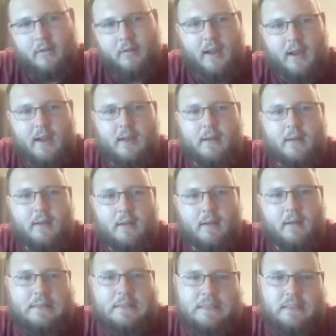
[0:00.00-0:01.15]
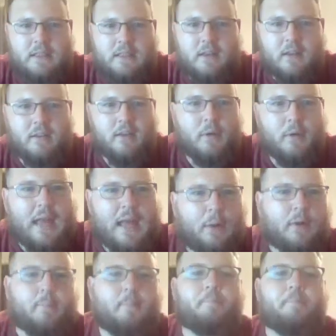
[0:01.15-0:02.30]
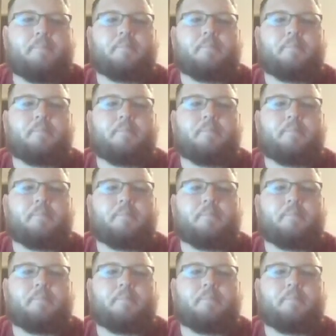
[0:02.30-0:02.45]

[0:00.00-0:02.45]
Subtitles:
Okay, let's go with that one.